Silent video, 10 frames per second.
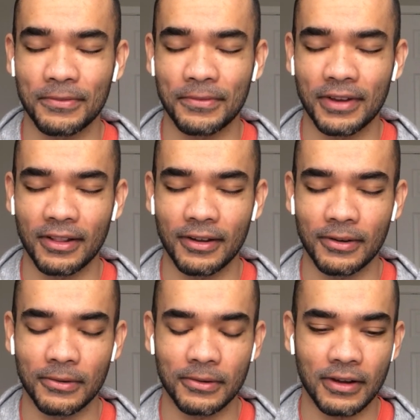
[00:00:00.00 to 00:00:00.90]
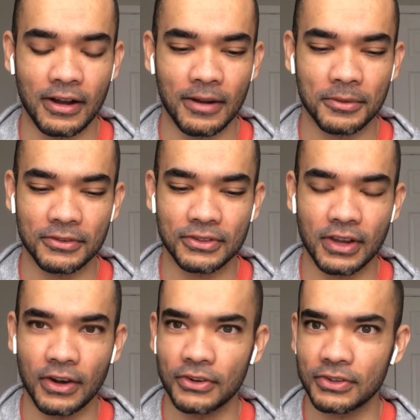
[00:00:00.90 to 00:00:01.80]
fellow options
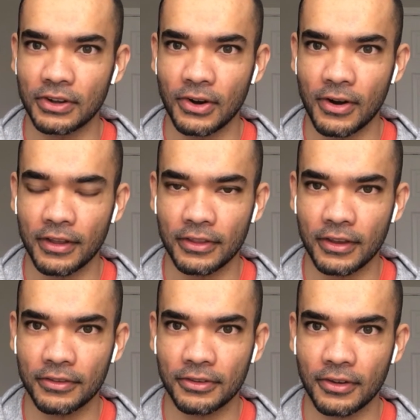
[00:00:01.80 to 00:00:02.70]
traders regarding this.